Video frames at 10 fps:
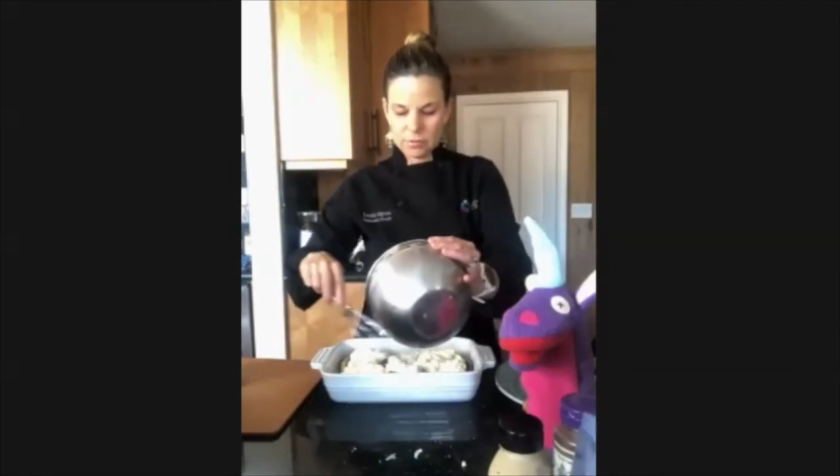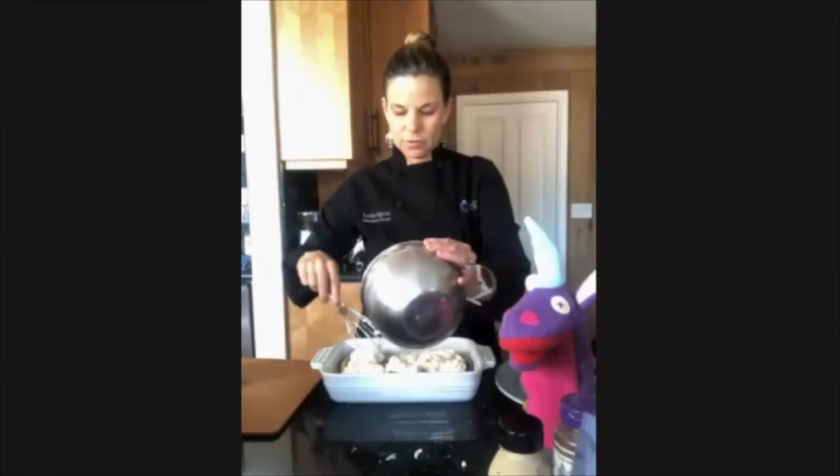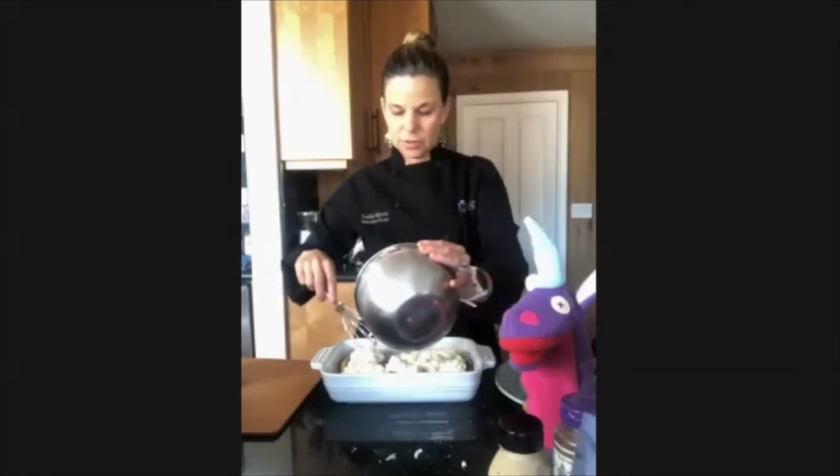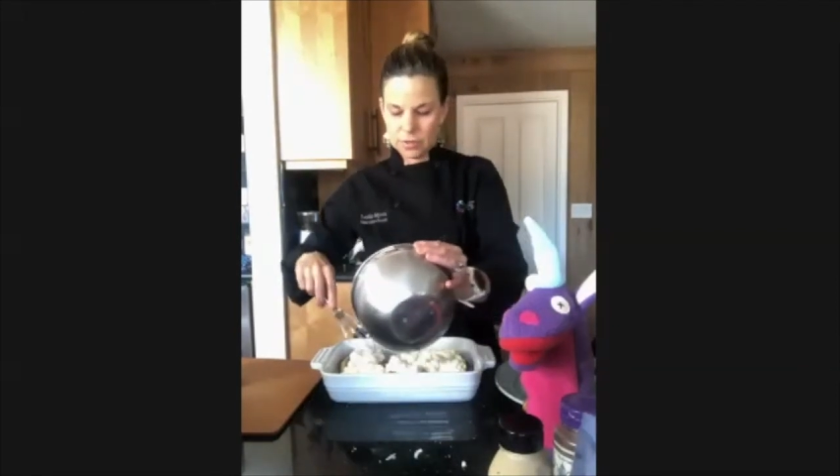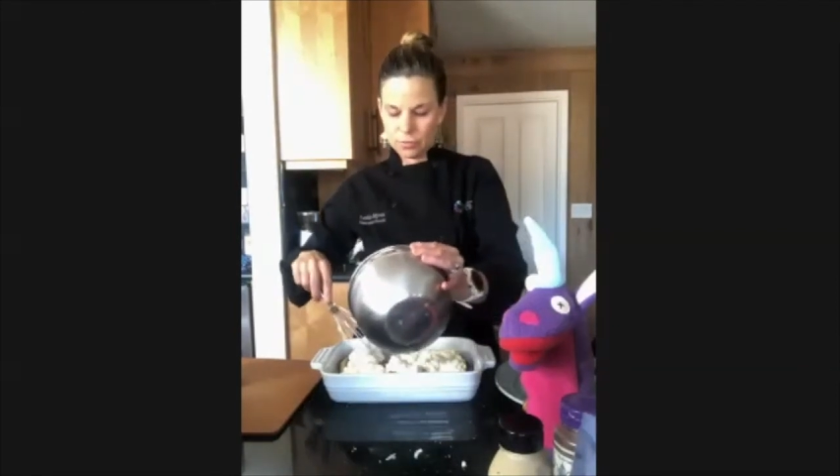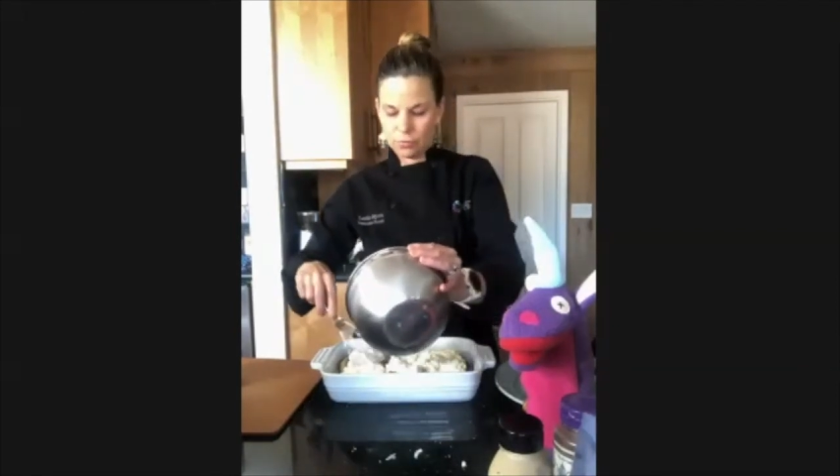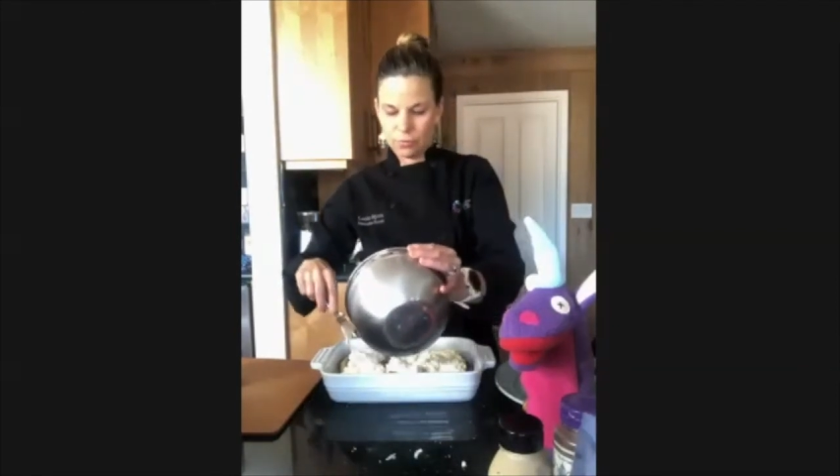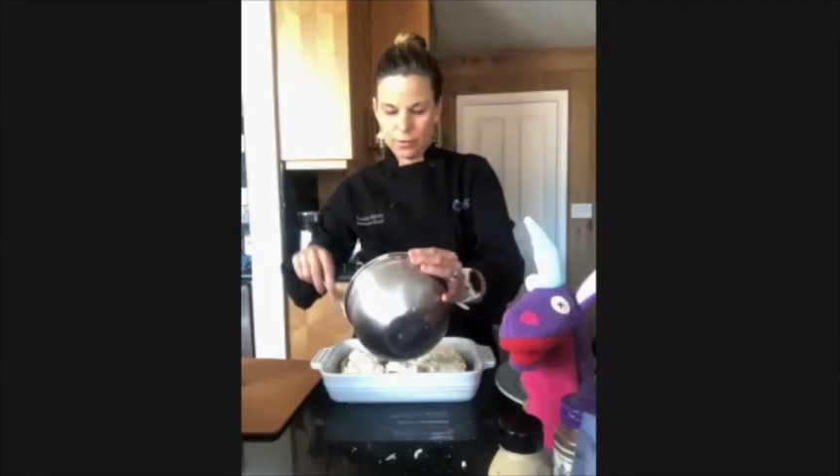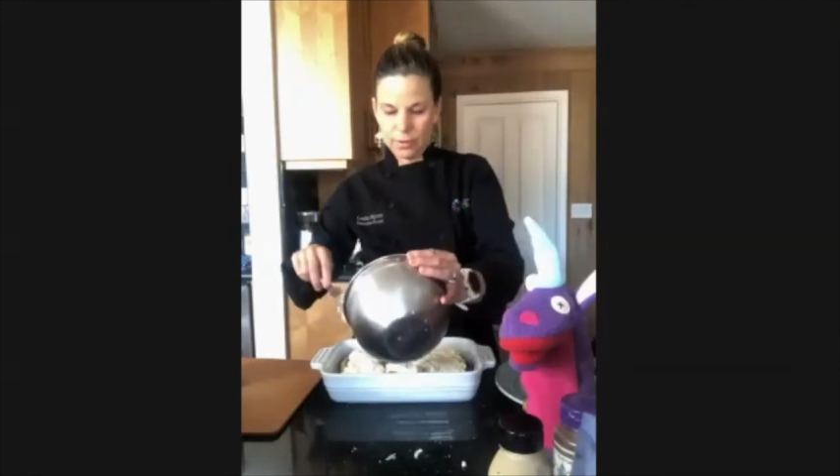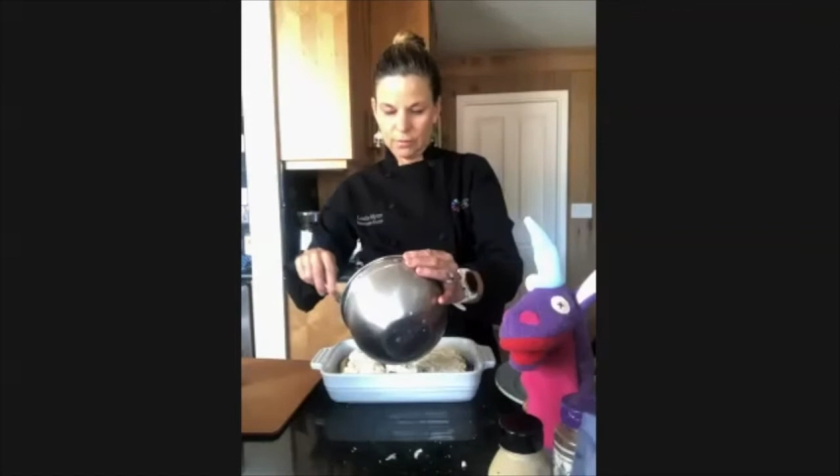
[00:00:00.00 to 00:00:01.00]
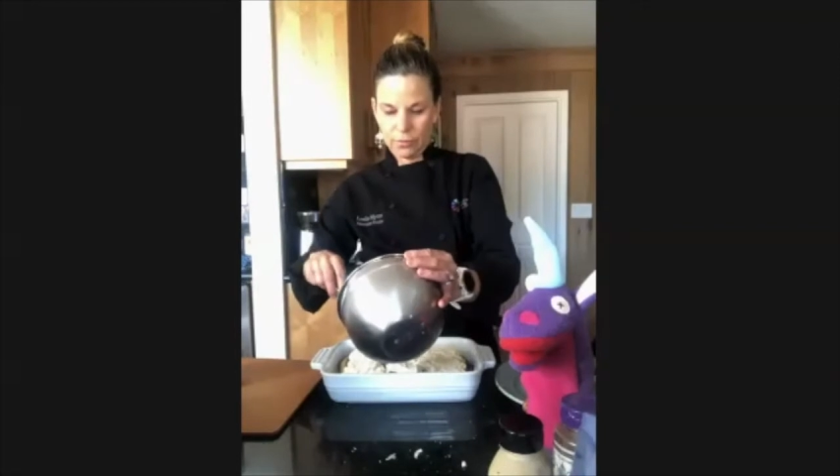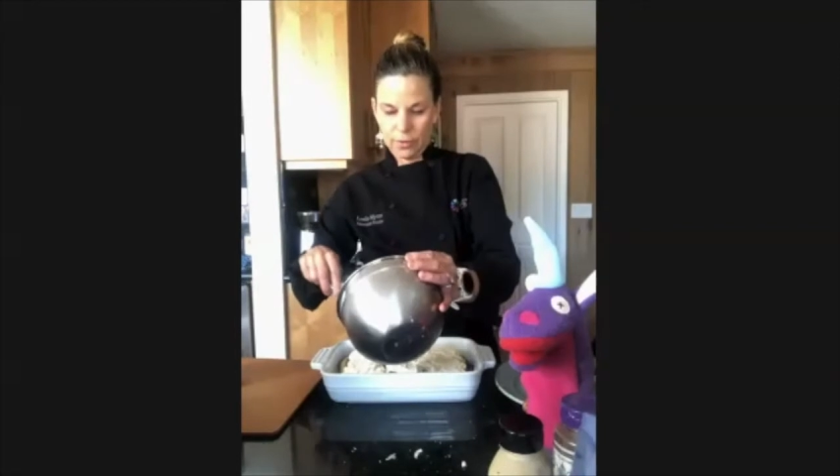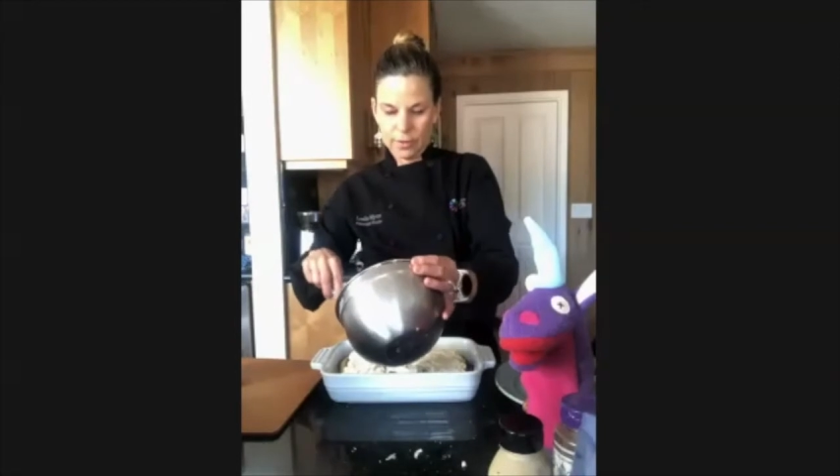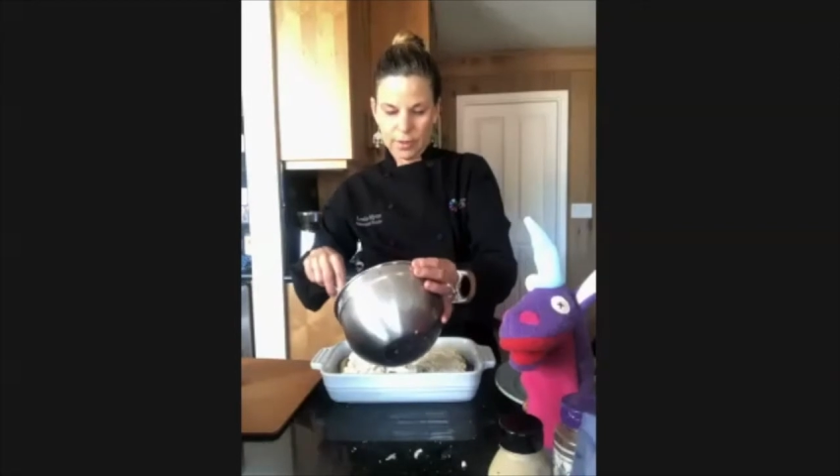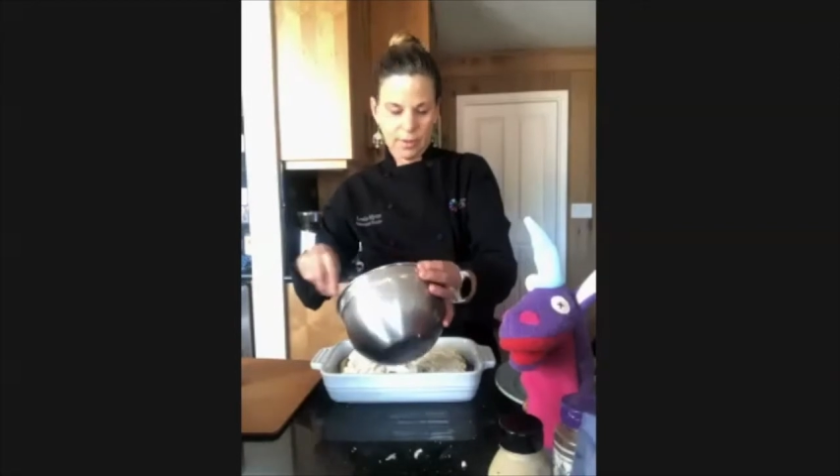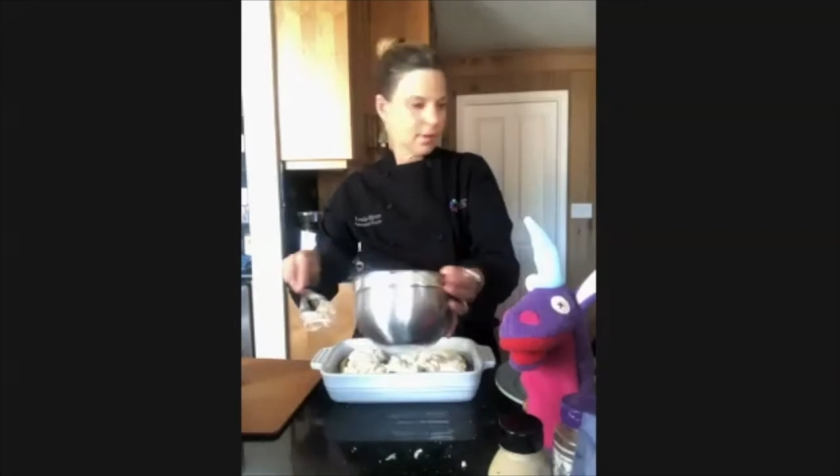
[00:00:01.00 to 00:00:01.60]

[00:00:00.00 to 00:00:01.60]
which is really, really